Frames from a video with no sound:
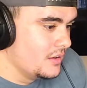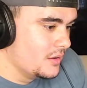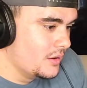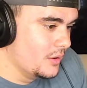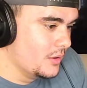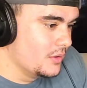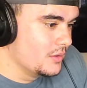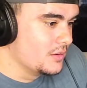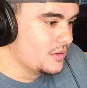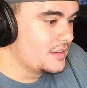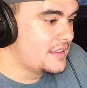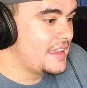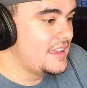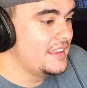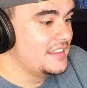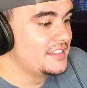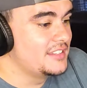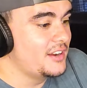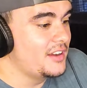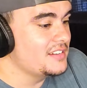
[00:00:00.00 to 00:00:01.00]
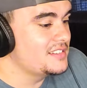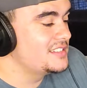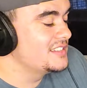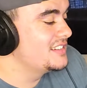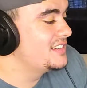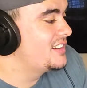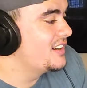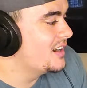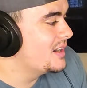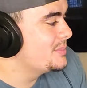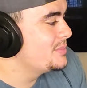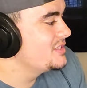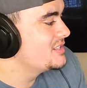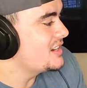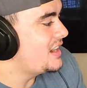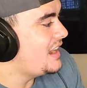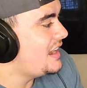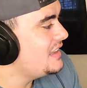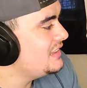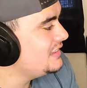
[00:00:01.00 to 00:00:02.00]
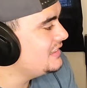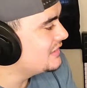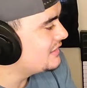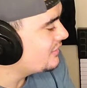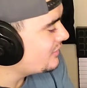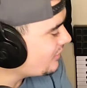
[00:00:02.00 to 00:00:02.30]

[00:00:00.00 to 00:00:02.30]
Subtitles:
Oh, okay. Toxic garbage island.